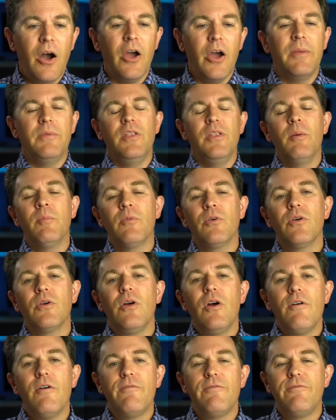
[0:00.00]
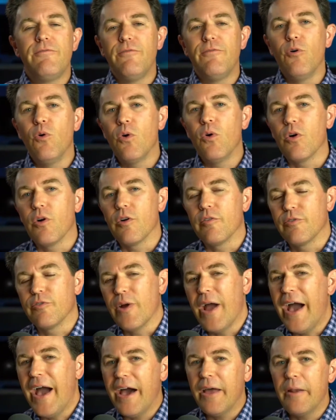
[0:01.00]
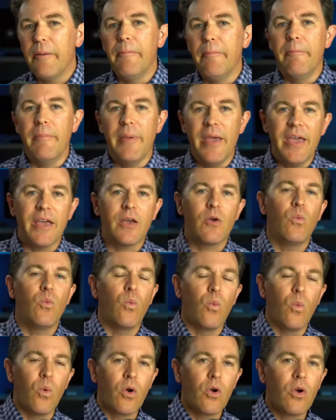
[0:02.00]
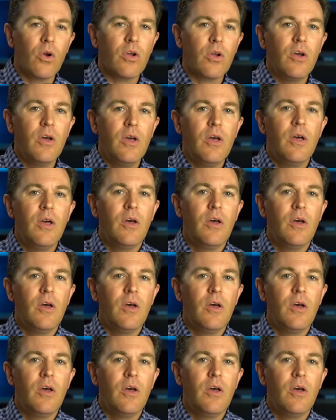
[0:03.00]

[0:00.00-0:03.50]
All right, number 4 for how to make work